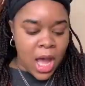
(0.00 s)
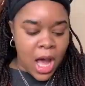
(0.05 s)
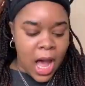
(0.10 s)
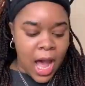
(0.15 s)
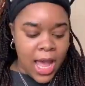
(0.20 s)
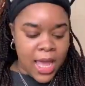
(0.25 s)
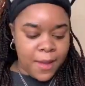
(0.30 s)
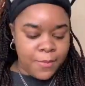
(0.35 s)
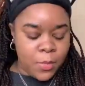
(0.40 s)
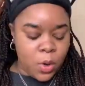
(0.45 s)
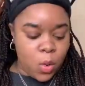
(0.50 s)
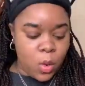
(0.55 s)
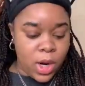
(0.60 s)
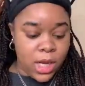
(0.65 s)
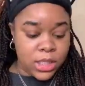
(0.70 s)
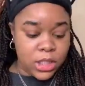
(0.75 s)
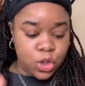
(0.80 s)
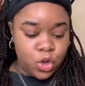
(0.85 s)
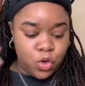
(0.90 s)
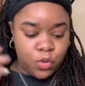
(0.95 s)
I am
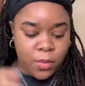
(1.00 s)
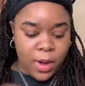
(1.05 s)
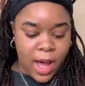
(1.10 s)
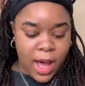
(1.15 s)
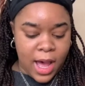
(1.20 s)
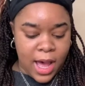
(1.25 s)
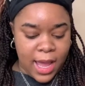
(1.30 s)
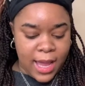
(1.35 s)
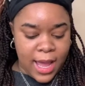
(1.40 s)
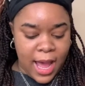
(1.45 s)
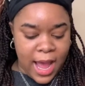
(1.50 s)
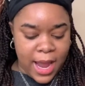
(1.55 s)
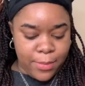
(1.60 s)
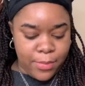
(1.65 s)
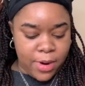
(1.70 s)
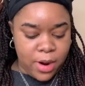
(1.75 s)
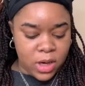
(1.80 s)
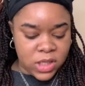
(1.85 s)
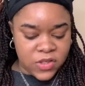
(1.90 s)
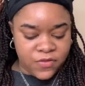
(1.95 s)
going to do my
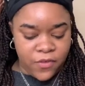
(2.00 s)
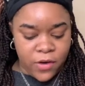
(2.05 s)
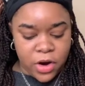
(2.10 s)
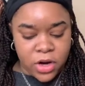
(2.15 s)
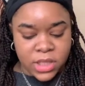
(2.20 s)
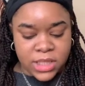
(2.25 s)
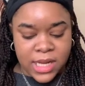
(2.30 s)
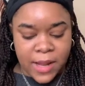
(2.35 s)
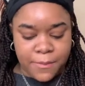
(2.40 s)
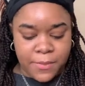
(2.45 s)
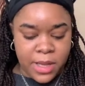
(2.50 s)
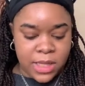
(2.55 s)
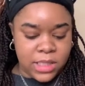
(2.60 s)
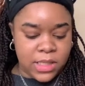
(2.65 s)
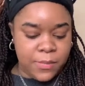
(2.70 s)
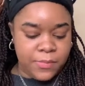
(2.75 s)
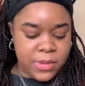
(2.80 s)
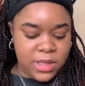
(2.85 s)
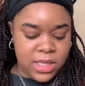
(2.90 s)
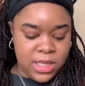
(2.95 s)
eyebrows first. I picked
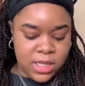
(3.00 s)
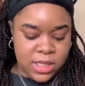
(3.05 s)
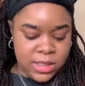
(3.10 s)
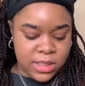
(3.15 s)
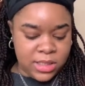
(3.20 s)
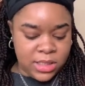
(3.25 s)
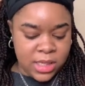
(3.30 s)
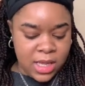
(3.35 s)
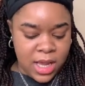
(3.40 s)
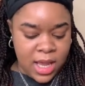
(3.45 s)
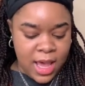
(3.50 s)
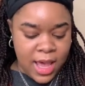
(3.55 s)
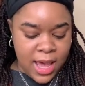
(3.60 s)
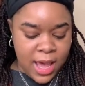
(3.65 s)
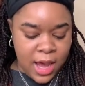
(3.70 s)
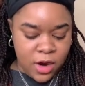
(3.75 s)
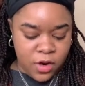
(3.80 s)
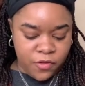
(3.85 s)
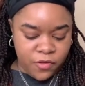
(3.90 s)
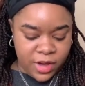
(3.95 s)
up this
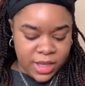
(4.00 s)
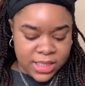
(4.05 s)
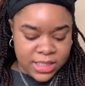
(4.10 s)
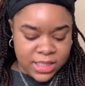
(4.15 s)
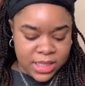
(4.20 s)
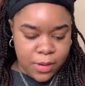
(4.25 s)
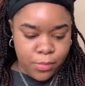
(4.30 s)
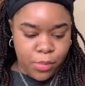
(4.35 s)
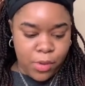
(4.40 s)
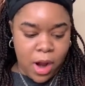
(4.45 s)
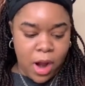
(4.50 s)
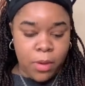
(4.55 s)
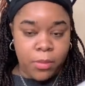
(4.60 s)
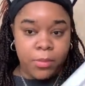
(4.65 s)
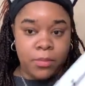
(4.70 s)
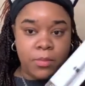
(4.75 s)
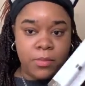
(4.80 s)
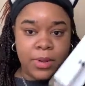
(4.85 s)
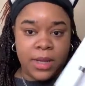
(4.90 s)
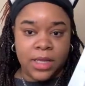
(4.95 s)
e.l.f. Instant Brow
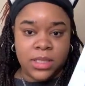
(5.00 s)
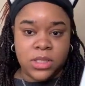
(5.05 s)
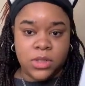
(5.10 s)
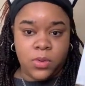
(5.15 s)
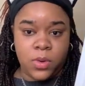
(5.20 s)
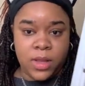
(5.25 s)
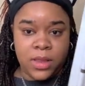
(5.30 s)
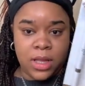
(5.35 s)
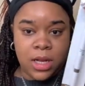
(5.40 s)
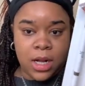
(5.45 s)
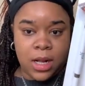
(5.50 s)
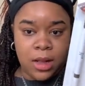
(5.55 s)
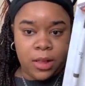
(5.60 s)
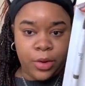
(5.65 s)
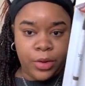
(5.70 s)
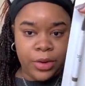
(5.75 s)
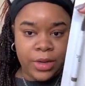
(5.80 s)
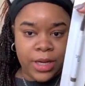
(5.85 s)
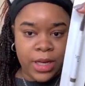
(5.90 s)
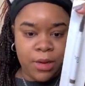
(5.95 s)
Pencil in the
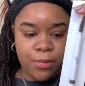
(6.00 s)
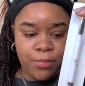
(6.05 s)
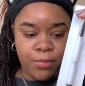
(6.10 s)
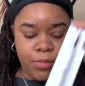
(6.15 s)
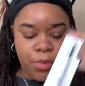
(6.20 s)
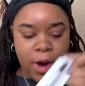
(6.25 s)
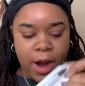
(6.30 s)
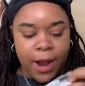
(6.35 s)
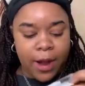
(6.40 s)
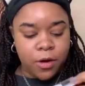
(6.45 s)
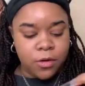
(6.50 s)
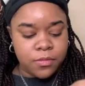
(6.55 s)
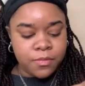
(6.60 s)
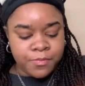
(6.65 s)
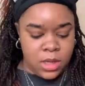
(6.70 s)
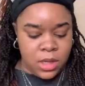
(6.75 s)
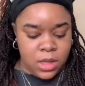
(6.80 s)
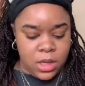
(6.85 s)
color Deep Brown.